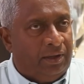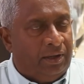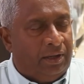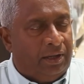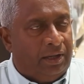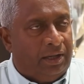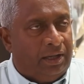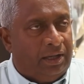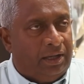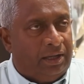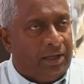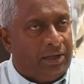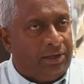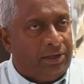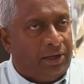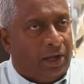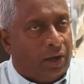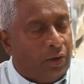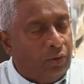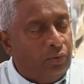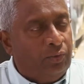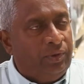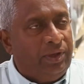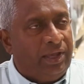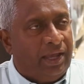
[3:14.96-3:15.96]

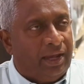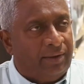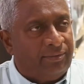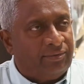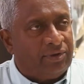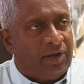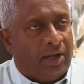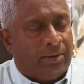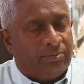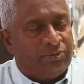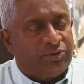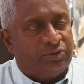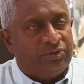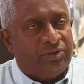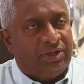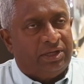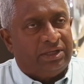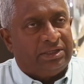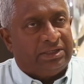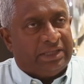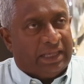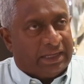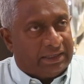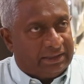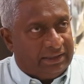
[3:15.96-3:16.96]
Now we have come to the
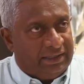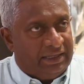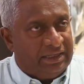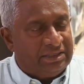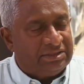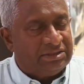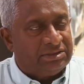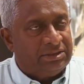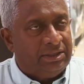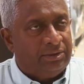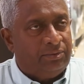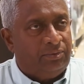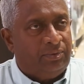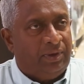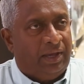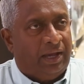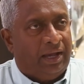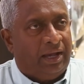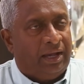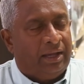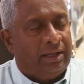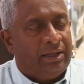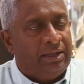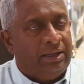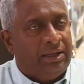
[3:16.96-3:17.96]
techniques. We
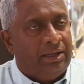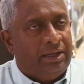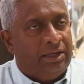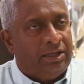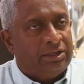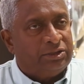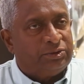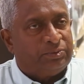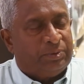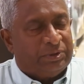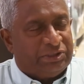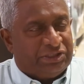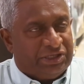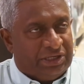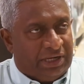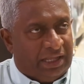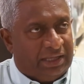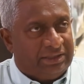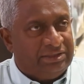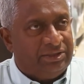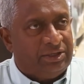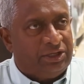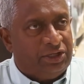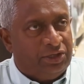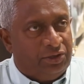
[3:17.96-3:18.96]
are
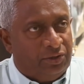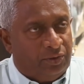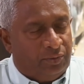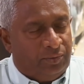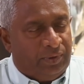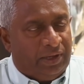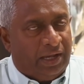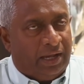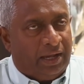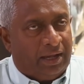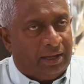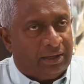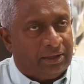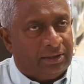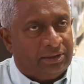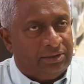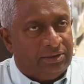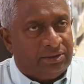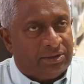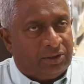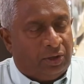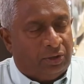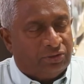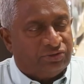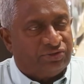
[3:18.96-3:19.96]
specializing, we are
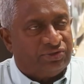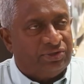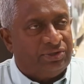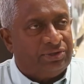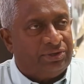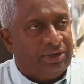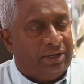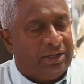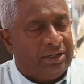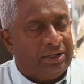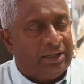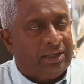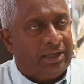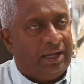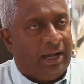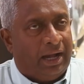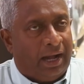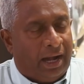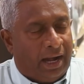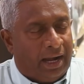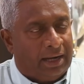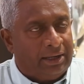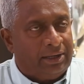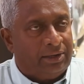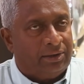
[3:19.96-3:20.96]
concentrating
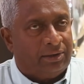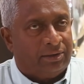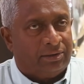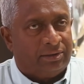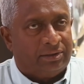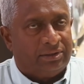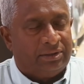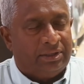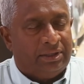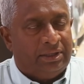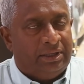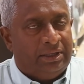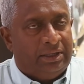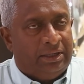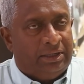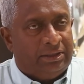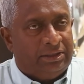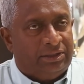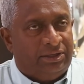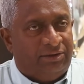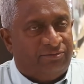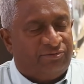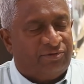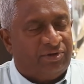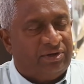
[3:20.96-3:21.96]
hard on
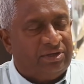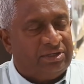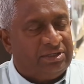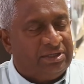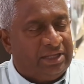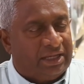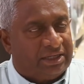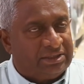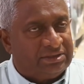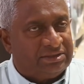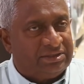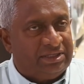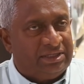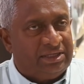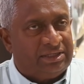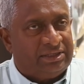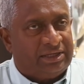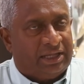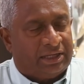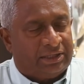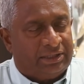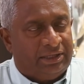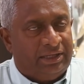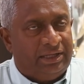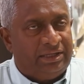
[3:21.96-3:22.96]
different
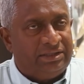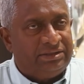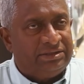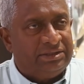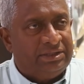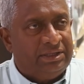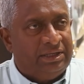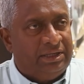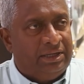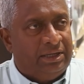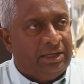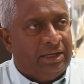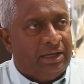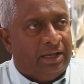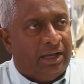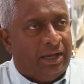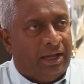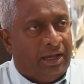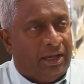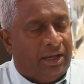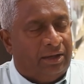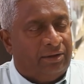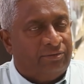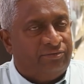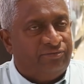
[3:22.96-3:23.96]
techniques,
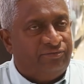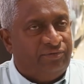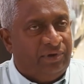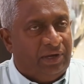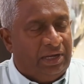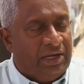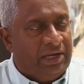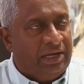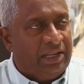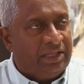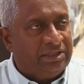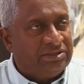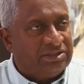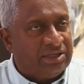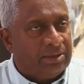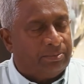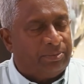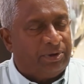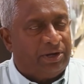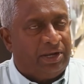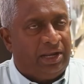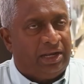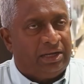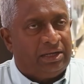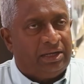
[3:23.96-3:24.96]
fielding
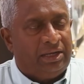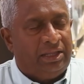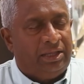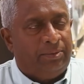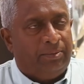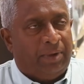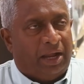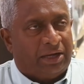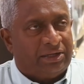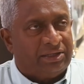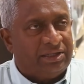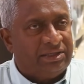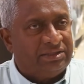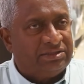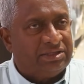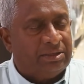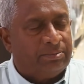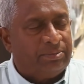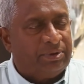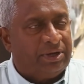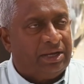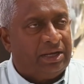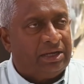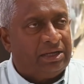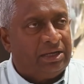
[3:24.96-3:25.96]
separately, batting
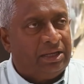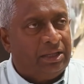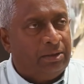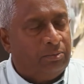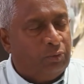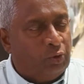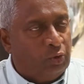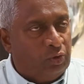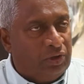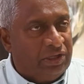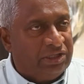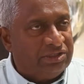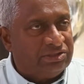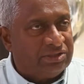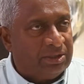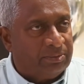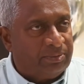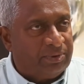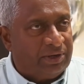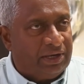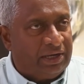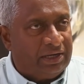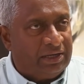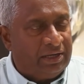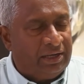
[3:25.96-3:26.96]
separately, bowling
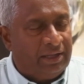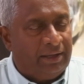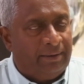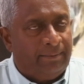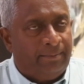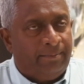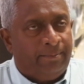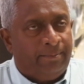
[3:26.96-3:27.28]
separately,